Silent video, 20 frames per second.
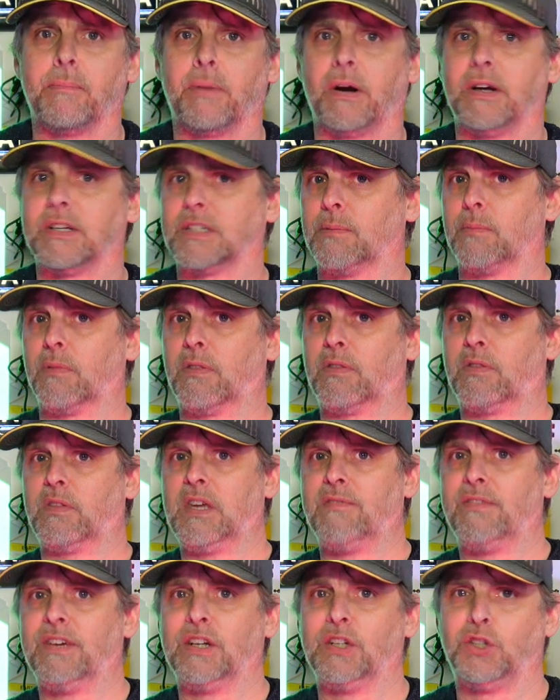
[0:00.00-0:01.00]
by some
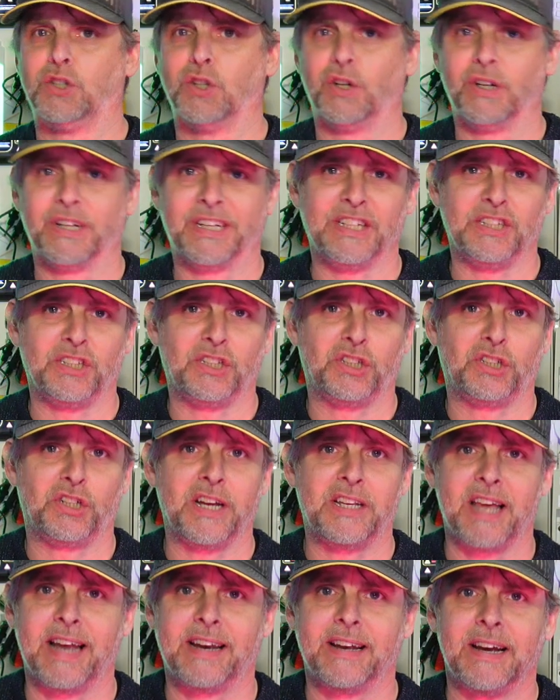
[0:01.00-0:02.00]
thieving junky
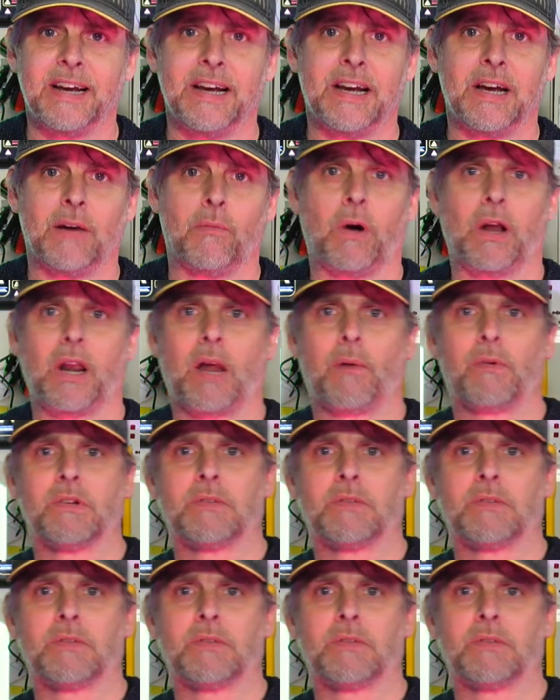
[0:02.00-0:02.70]
shithead while I was